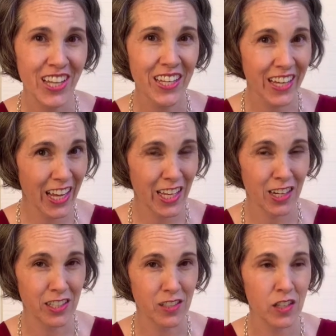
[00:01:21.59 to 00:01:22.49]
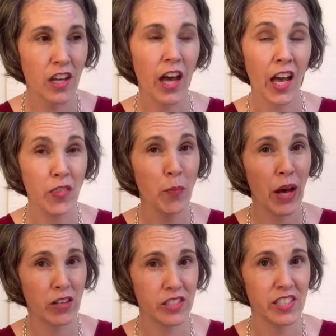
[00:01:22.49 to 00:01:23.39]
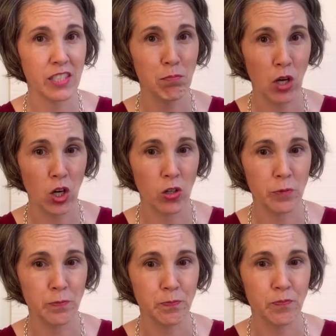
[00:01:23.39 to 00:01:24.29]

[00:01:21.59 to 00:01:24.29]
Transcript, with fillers: and chaos at the Palestine Mall